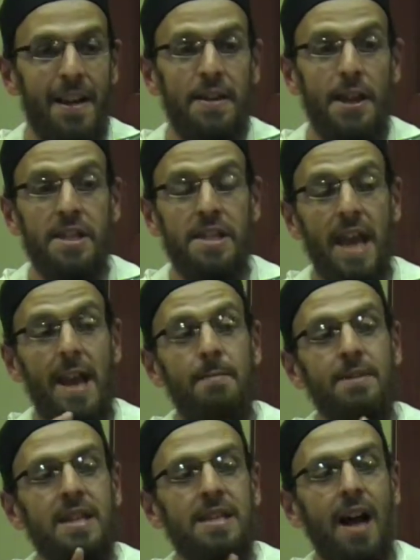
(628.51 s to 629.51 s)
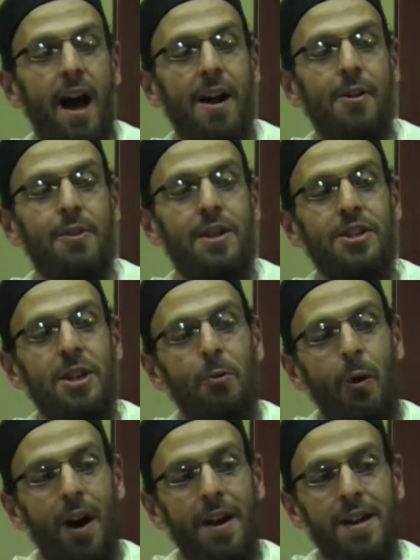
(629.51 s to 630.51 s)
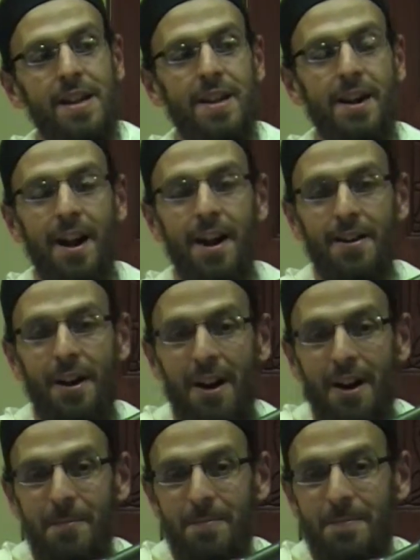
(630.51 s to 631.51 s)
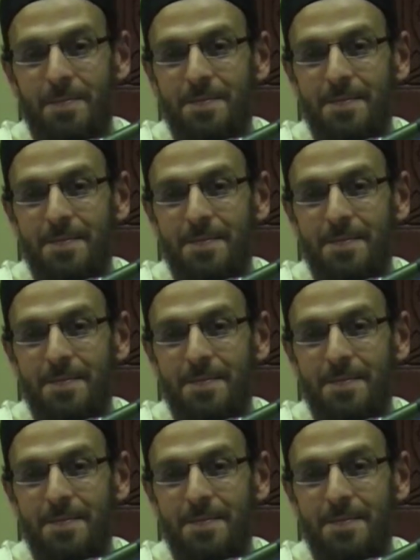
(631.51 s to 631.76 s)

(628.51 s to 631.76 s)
the same desire that she wanted in haram,